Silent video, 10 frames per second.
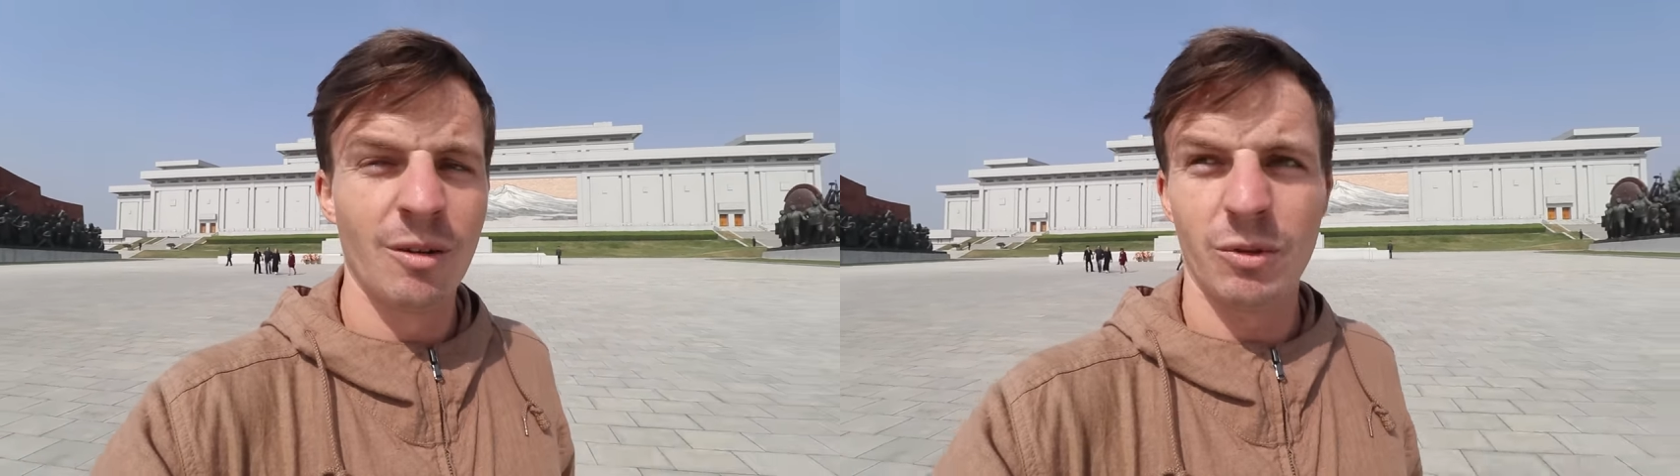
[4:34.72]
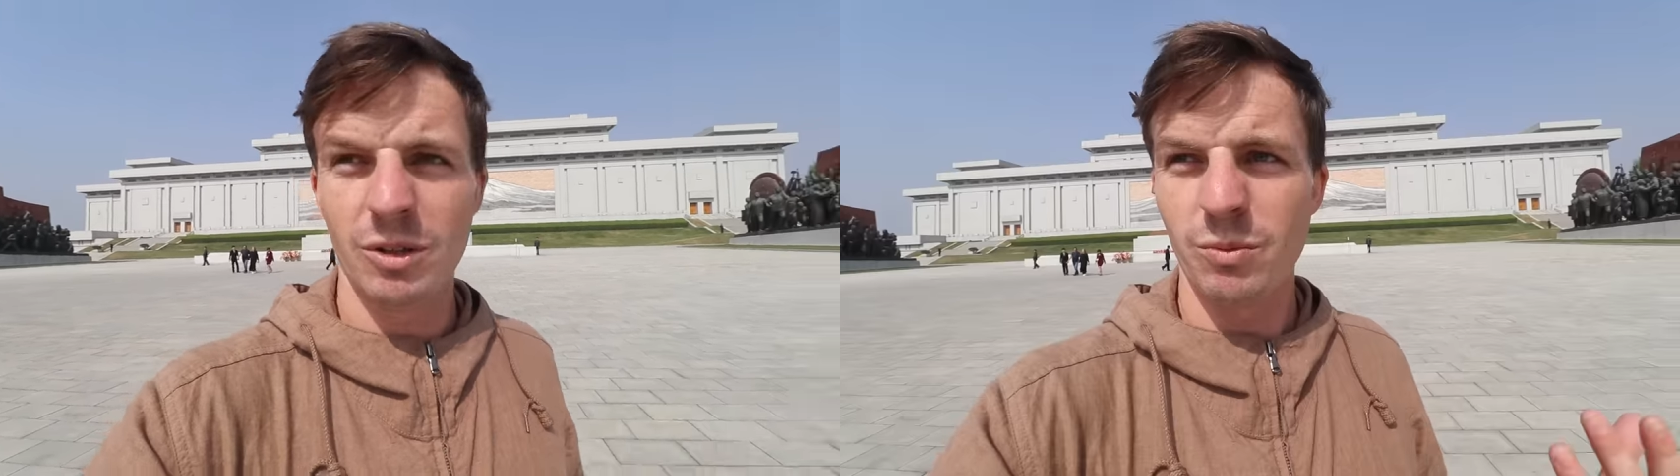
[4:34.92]

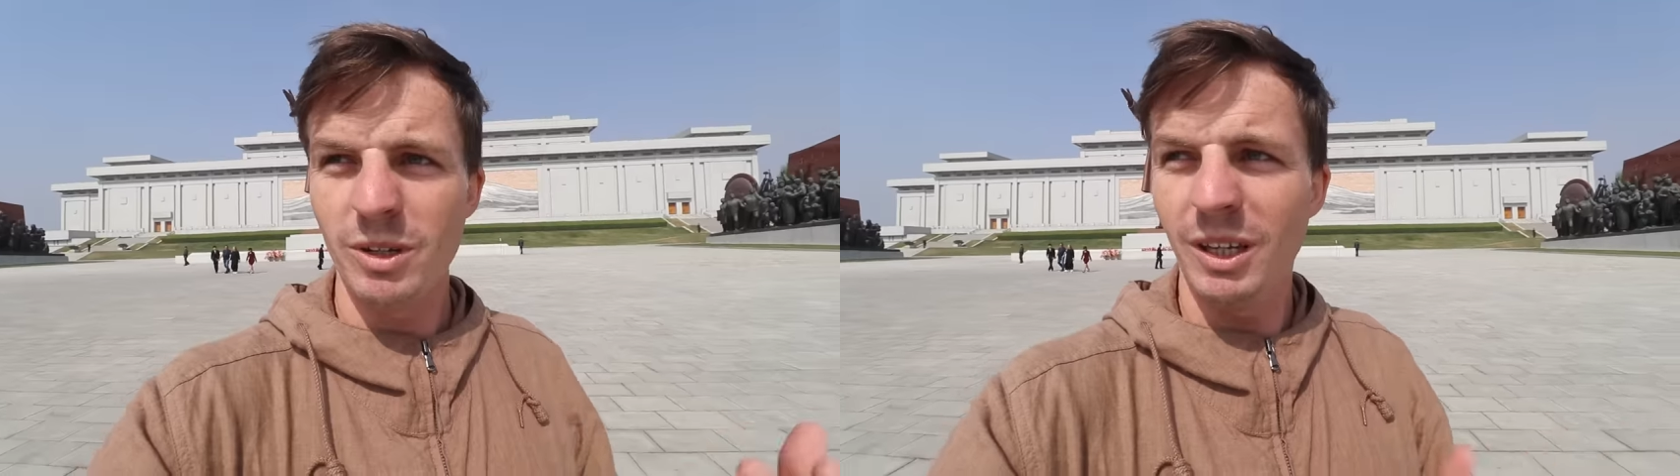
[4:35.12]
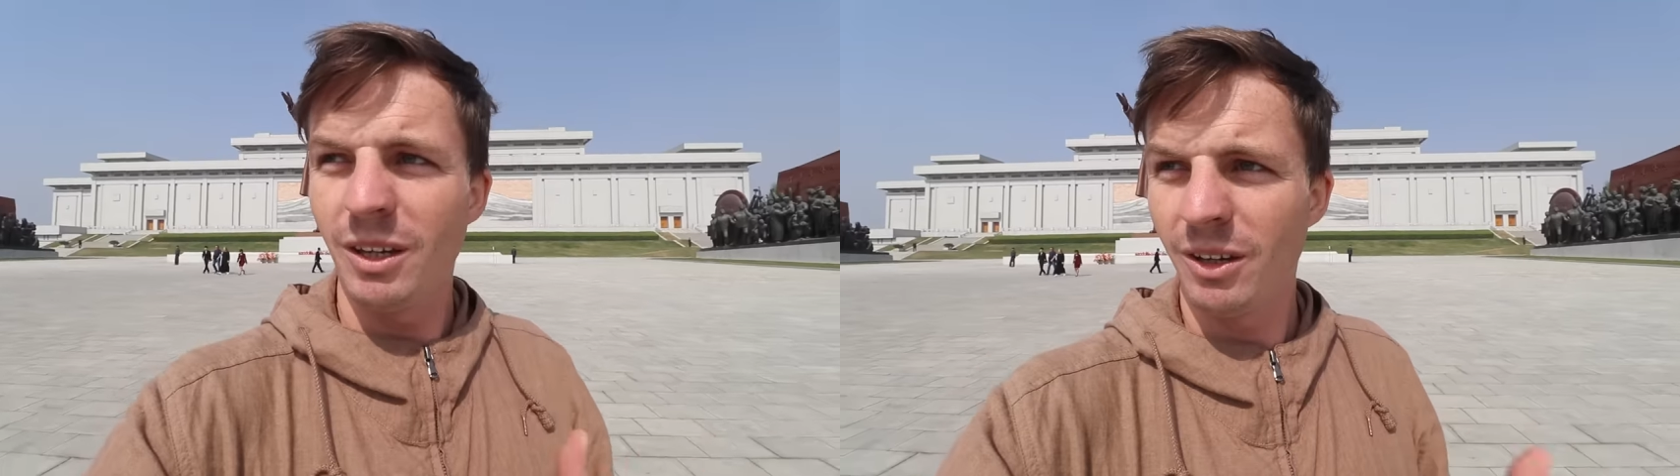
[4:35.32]
because
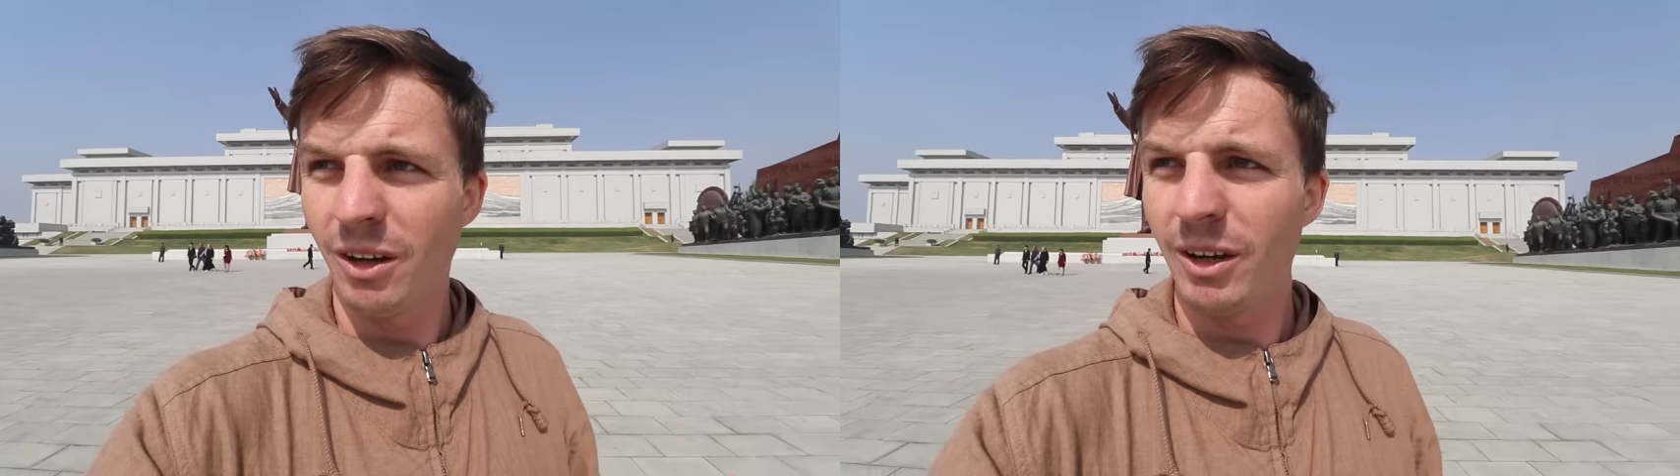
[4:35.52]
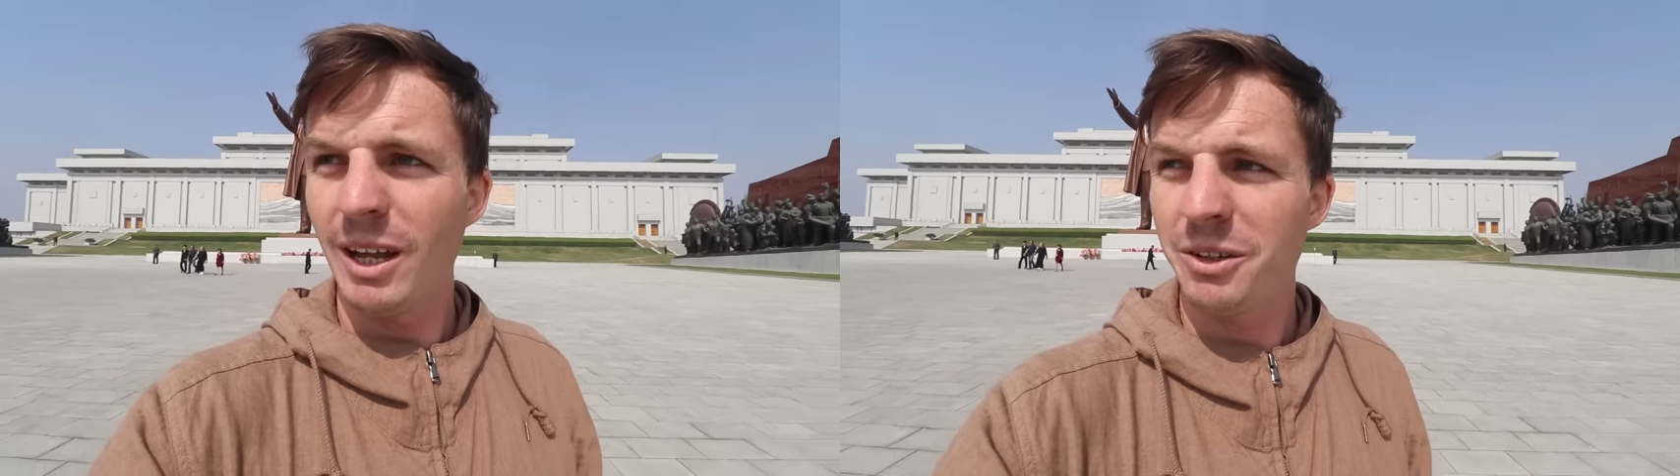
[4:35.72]
we
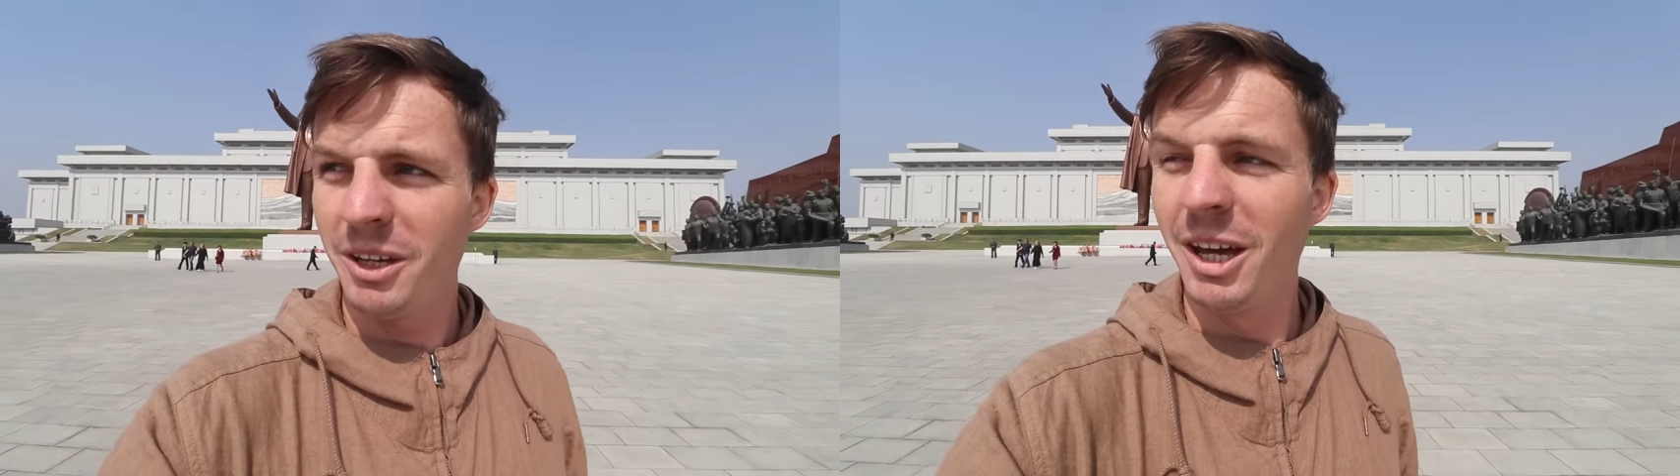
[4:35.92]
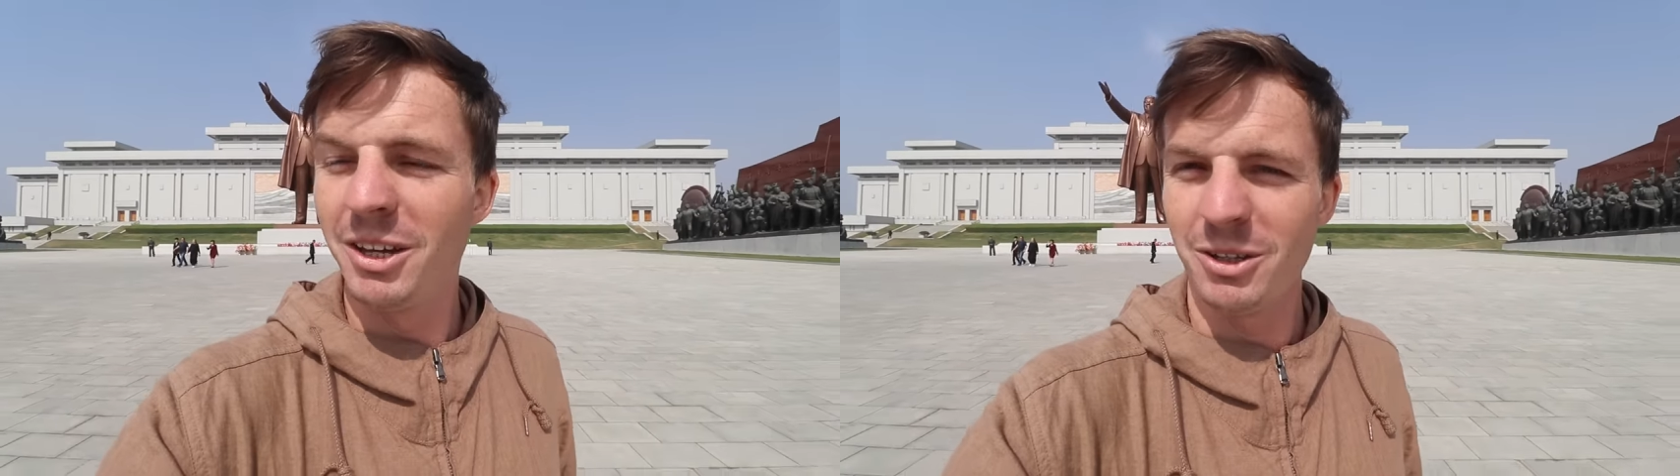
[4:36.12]
are allowed
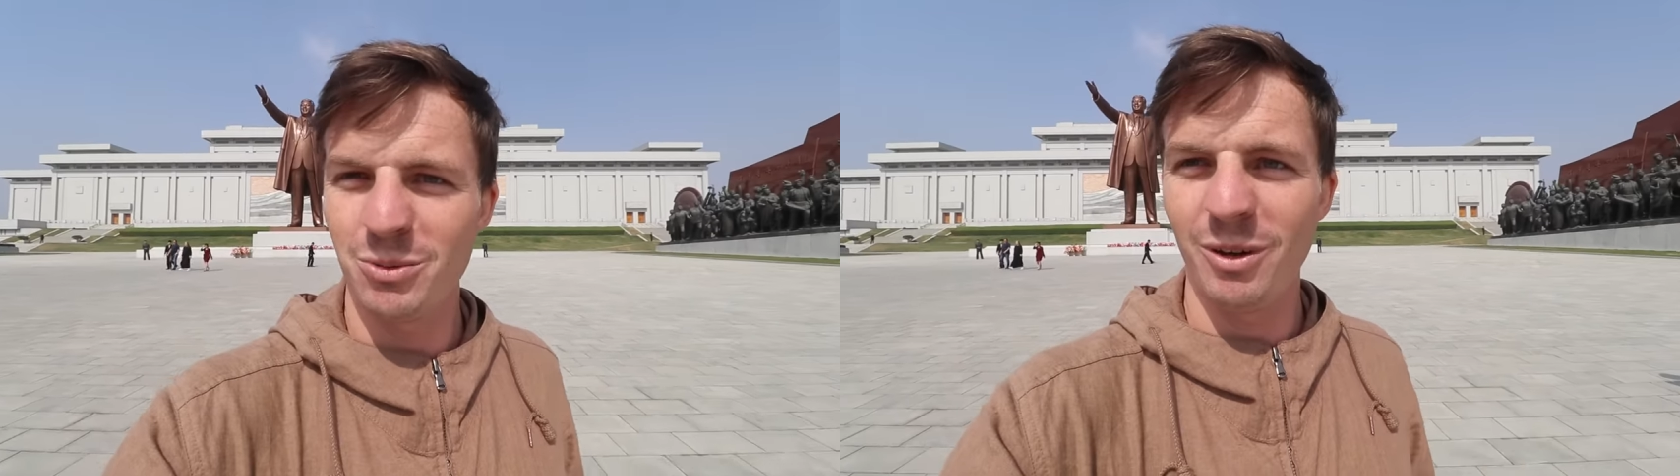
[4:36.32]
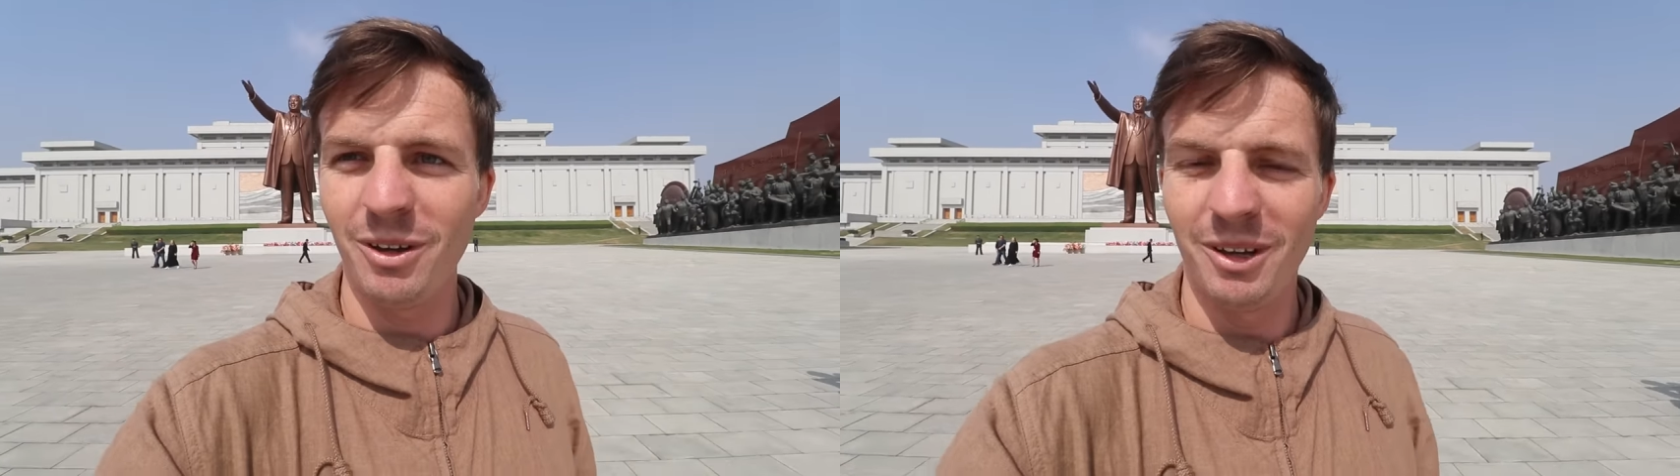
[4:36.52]
here because
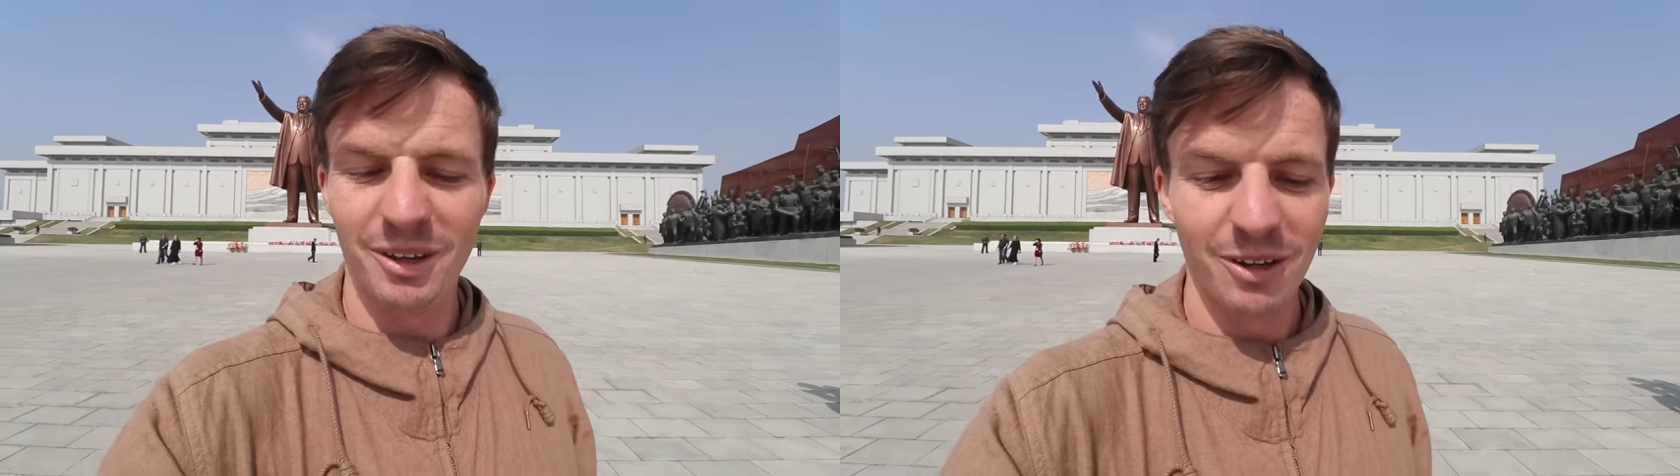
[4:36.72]
we're